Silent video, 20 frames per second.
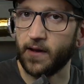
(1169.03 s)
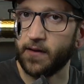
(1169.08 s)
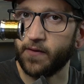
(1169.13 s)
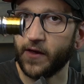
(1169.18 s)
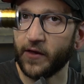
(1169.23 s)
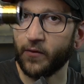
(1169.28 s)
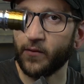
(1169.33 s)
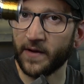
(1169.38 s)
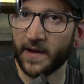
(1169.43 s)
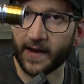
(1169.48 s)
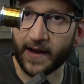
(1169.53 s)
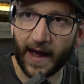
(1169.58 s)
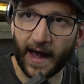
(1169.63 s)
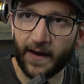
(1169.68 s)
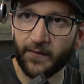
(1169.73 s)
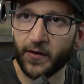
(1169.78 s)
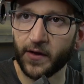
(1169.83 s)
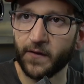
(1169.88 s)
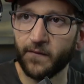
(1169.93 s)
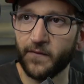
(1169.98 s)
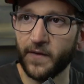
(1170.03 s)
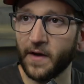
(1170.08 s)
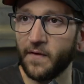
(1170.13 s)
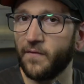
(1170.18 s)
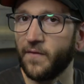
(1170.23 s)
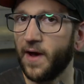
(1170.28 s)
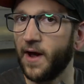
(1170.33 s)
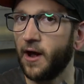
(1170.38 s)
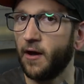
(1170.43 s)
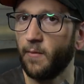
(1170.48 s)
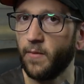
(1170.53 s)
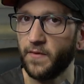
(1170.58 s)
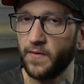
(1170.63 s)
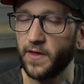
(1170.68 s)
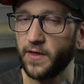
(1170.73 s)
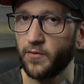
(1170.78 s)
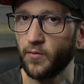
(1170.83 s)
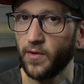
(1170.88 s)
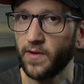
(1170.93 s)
this one didn't have the config file but this